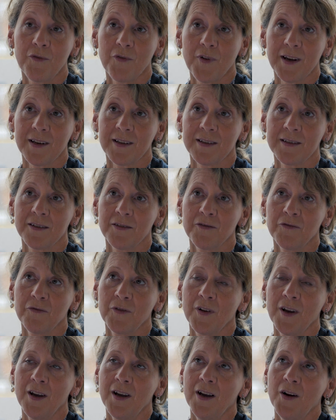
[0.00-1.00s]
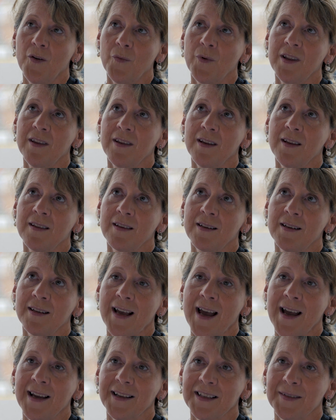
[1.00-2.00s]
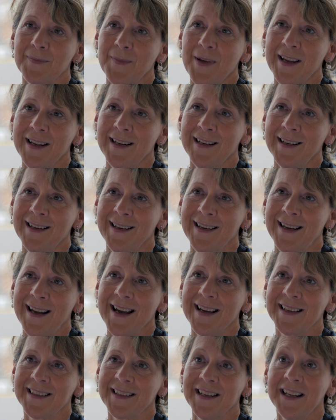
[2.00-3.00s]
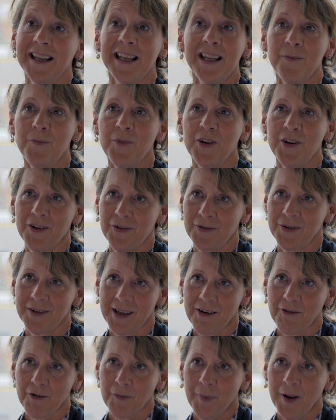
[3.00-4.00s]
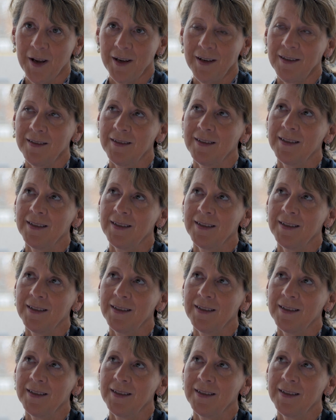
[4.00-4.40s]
effective. We think that it acts mainly as an immunotherapy,